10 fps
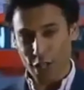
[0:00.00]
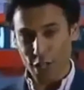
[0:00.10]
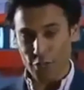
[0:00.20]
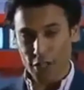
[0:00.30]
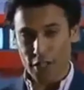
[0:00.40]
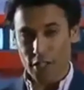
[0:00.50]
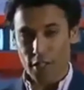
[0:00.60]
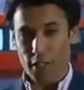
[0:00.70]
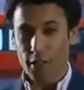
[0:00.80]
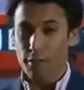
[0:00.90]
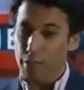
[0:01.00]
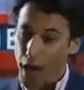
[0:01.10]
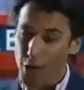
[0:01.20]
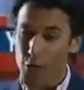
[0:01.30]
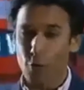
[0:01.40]
for the rest of us
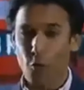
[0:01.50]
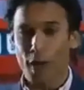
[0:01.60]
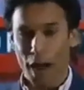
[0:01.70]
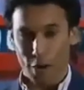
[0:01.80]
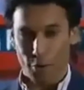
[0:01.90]
much more